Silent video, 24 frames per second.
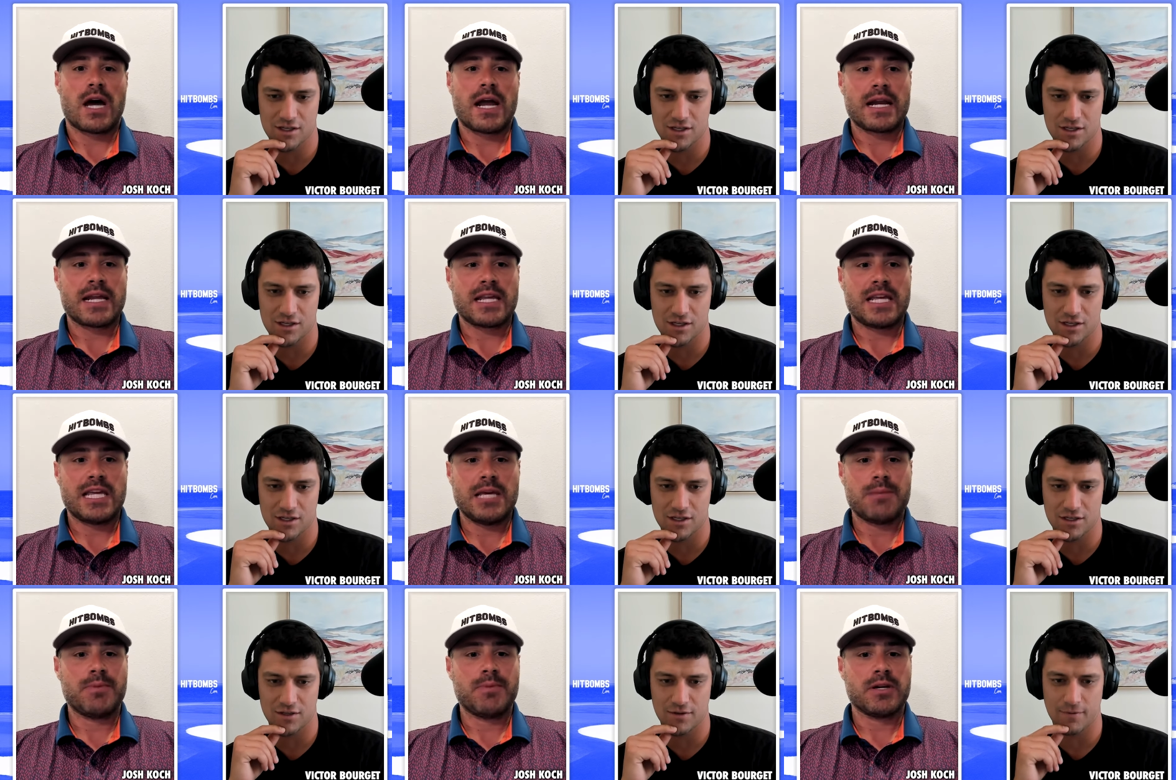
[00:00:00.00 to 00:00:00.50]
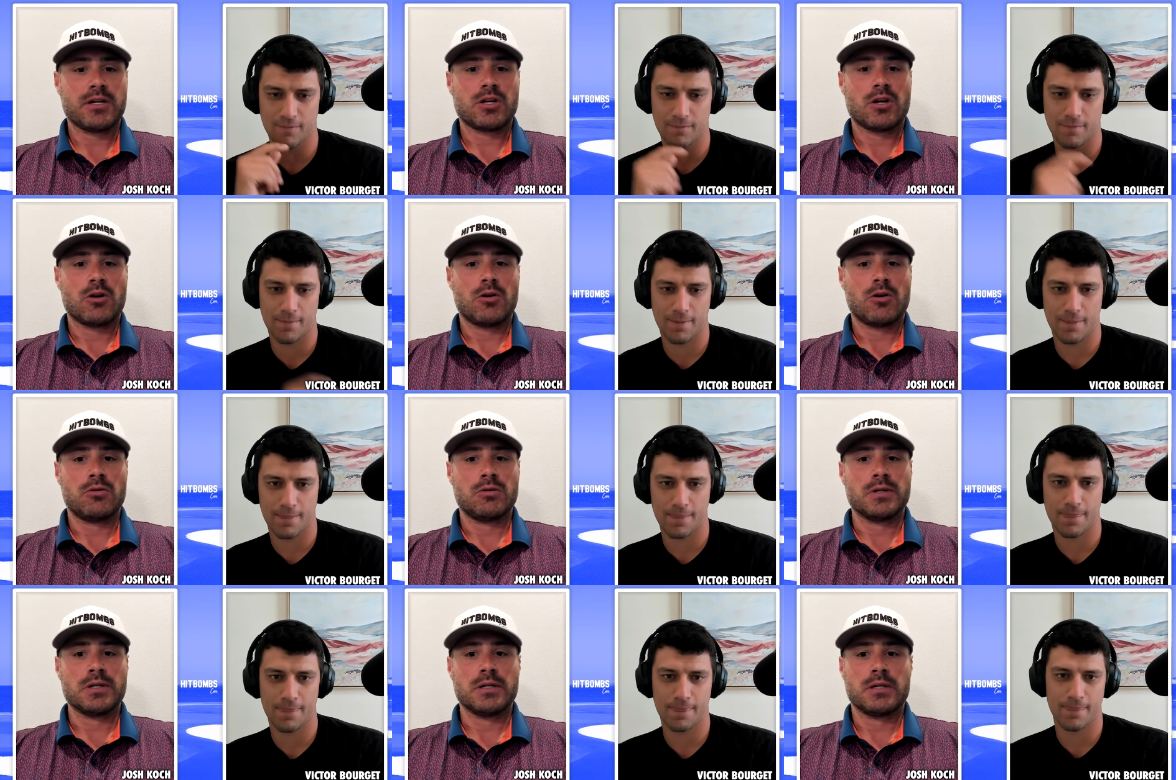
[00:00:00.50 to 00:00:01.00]
Speaker 1: try to keep it
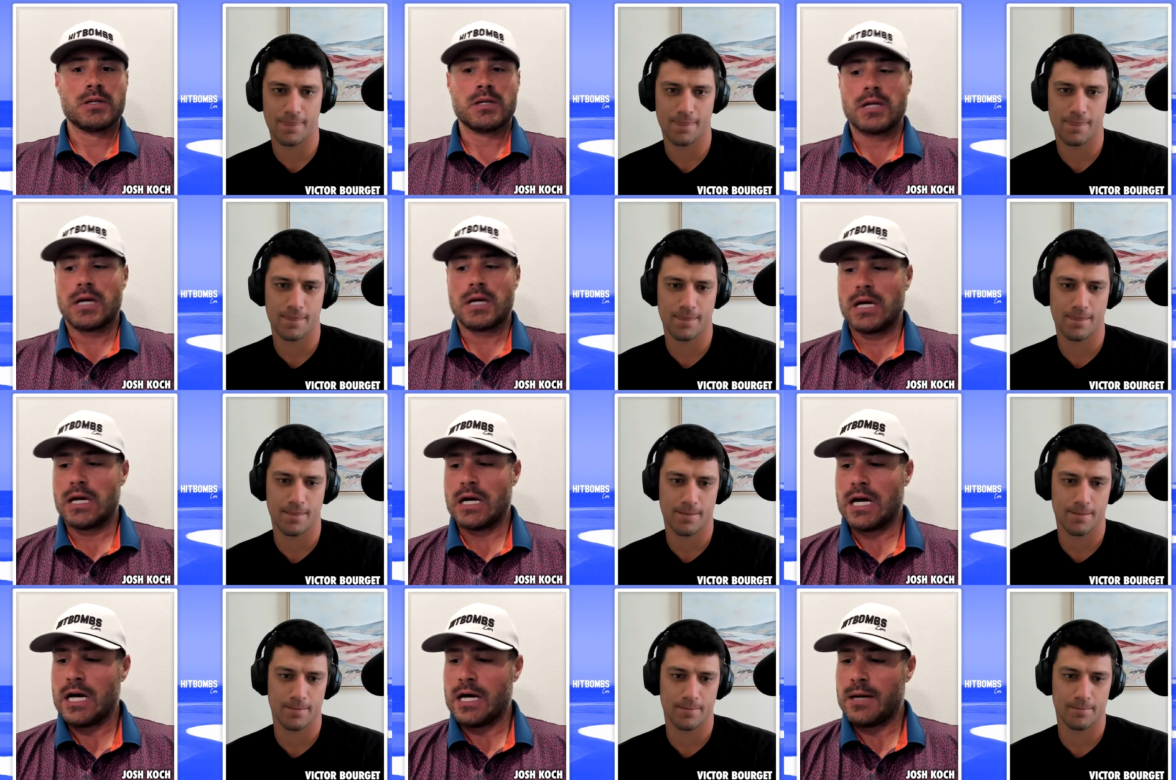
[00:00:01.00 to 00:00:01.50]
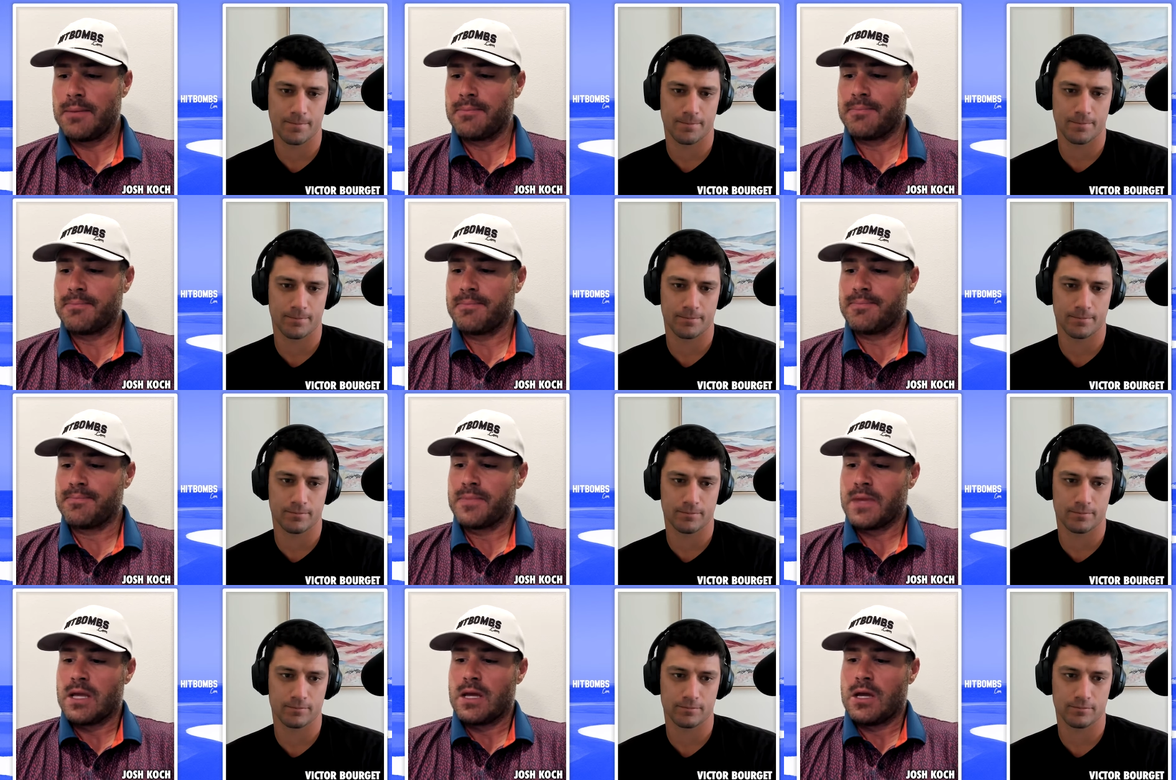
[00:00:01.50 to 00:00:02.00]
going.
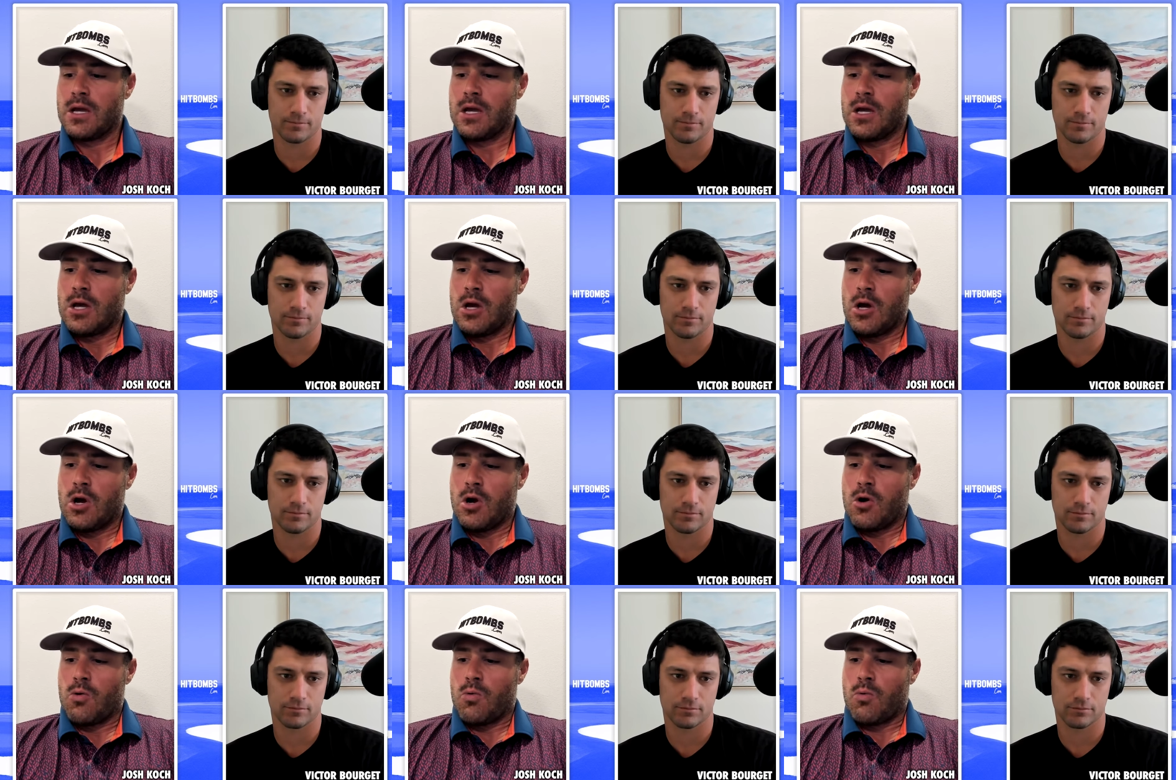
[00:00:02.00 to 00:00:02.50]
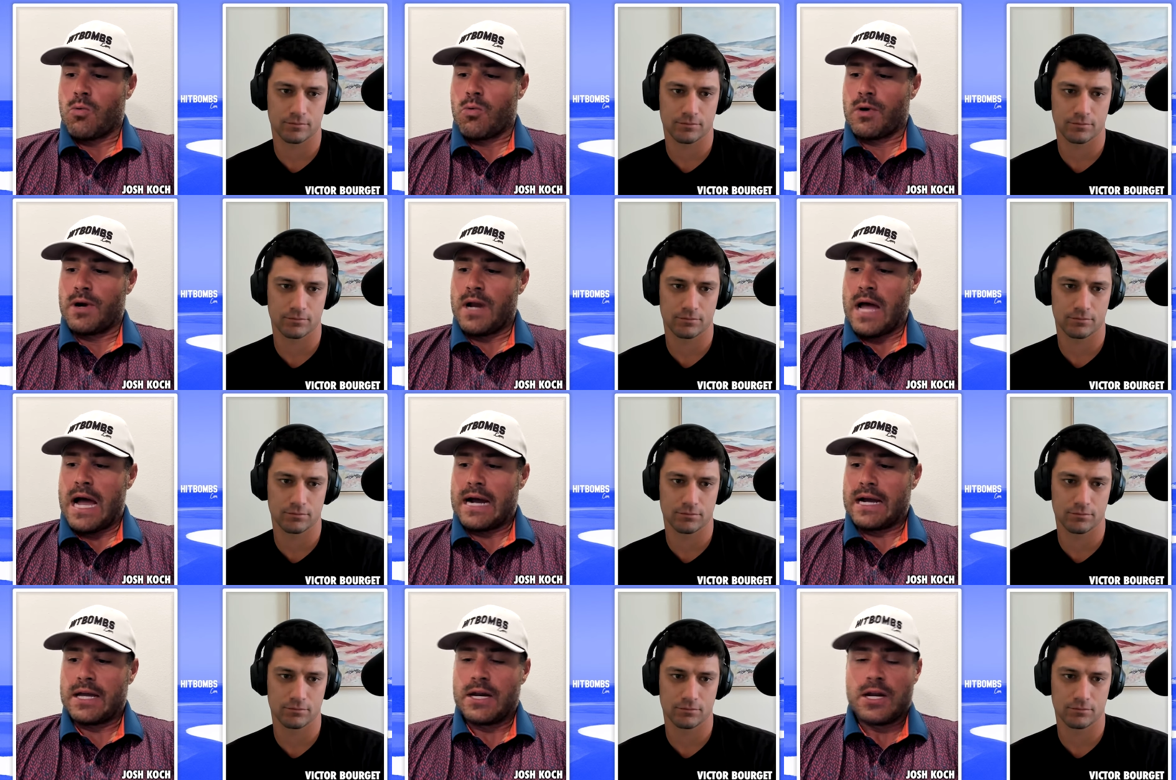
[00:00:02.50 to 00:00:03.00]
Um,
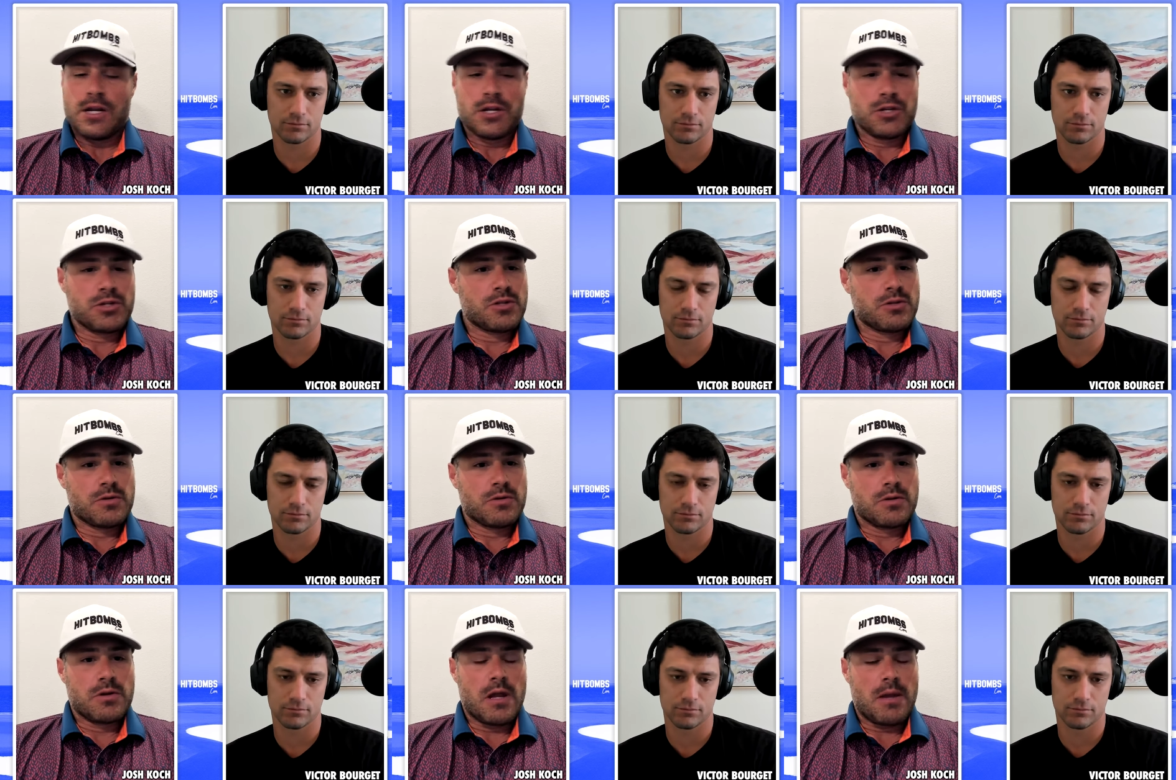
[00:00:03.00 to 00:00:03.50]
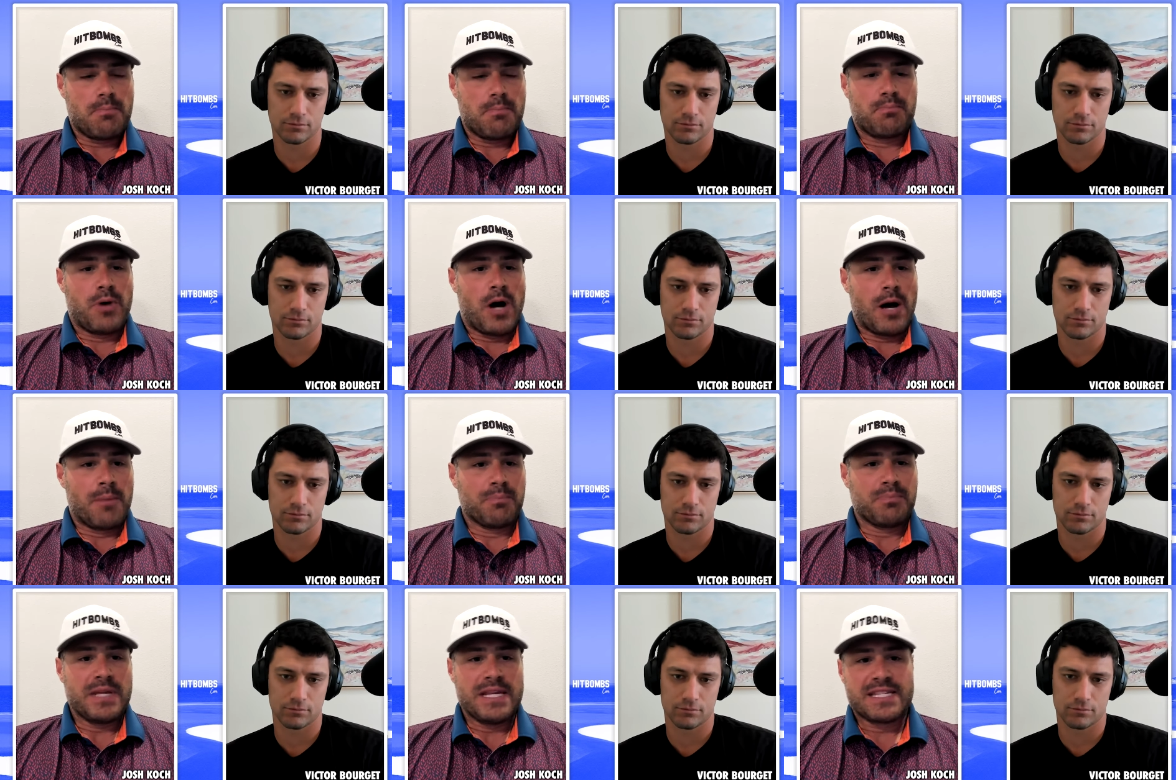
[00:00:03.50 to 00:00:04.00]
we're not going to
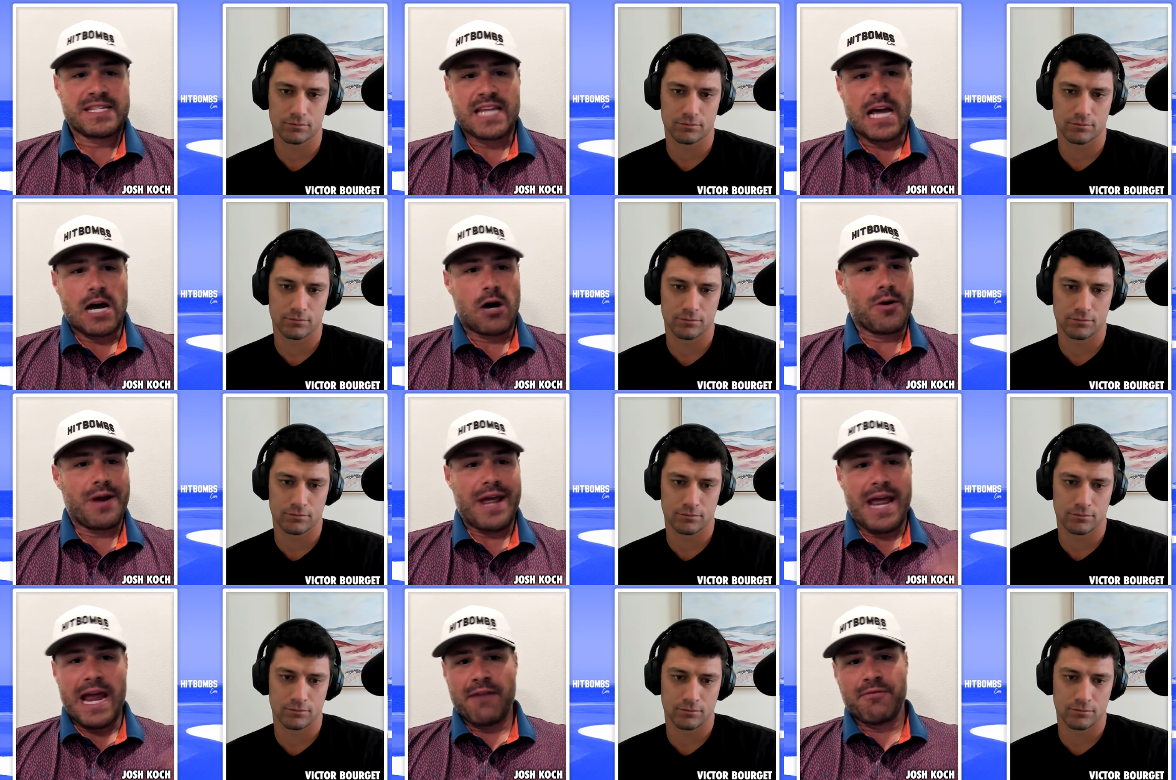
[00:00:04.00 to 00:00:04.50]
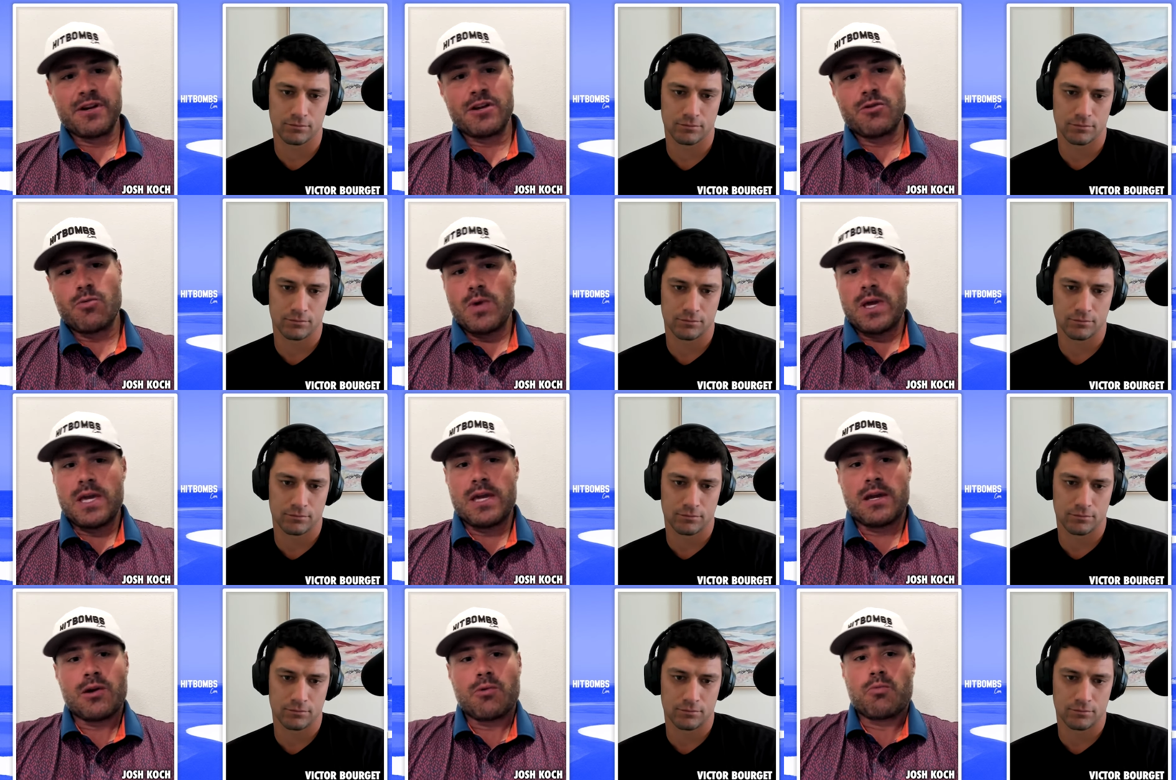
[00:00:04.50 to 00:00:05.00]
pump these out every
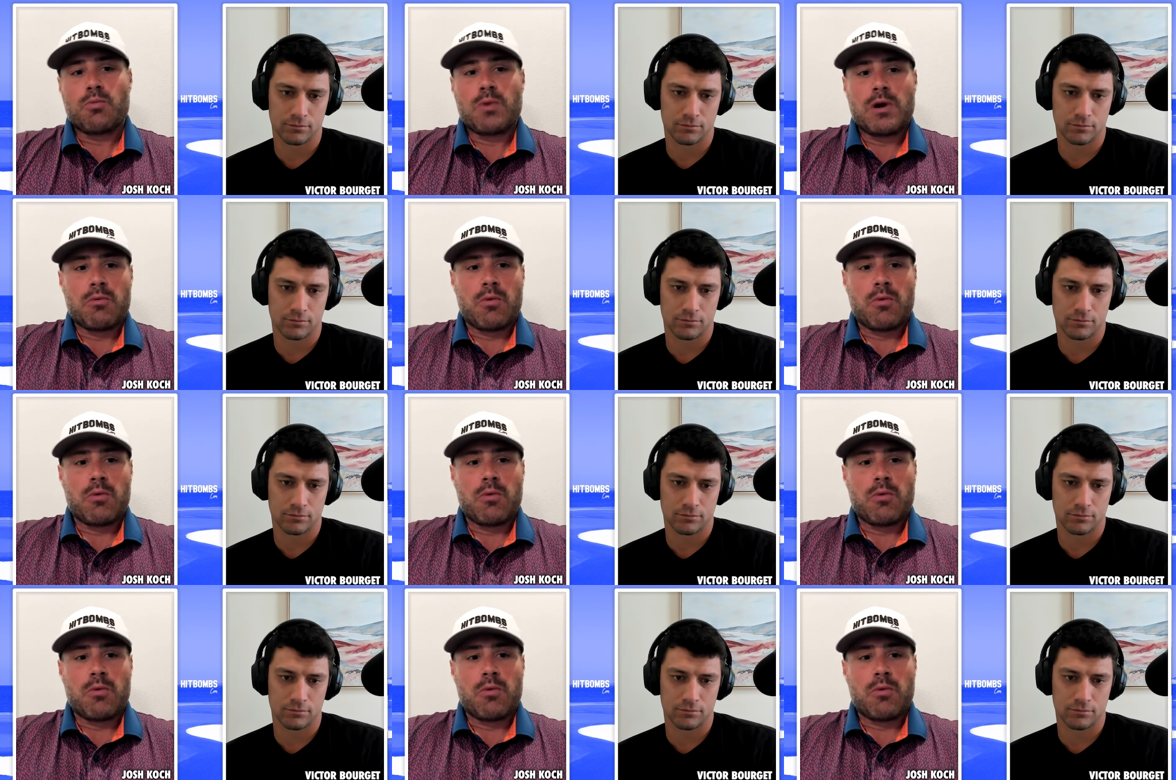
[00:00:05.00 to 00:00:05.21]
week.